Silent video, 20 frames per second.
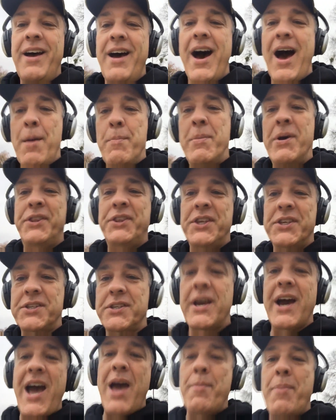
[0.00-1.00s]
I met this
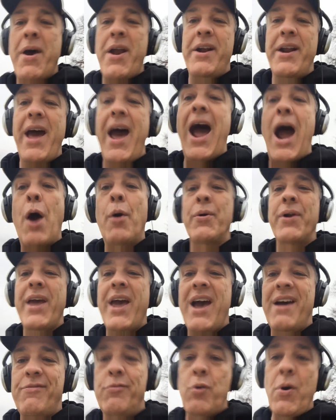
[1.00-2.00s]
guy about an hour and a
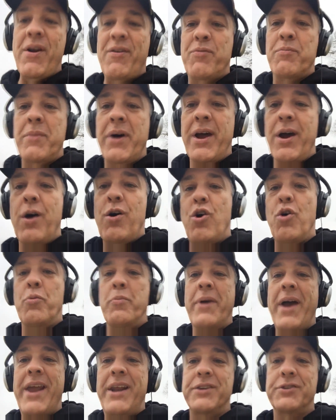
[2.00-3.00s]
half away from my
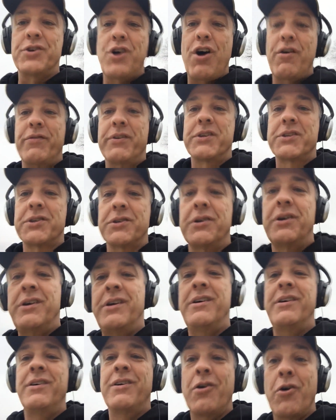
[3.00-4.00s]
home at his office
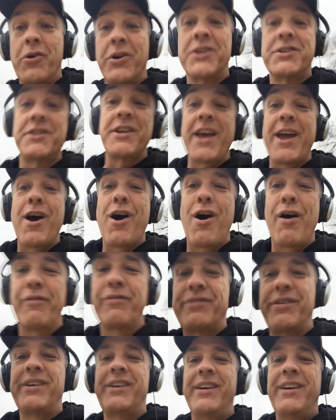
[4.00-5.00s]
on his day
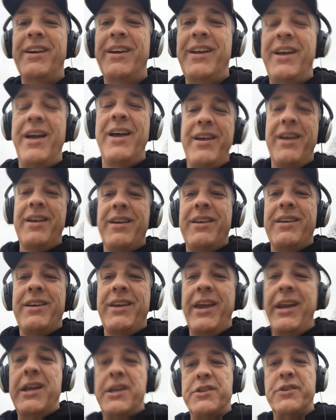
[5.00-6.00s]
off.
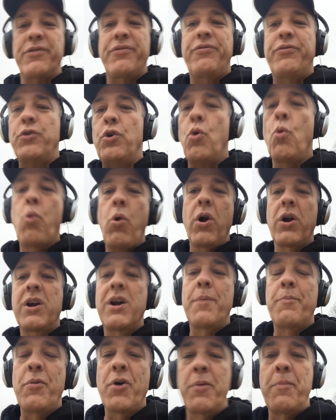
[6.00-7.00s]
He does a full
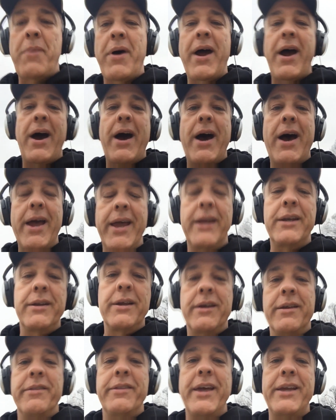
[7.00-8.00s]
workup on my eye,
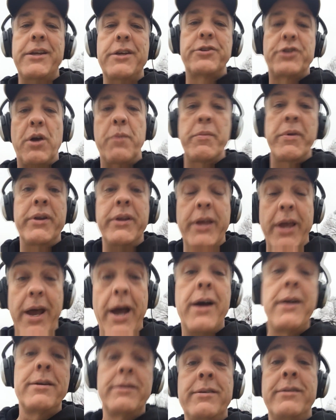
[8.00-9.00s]
and they determined, yeah,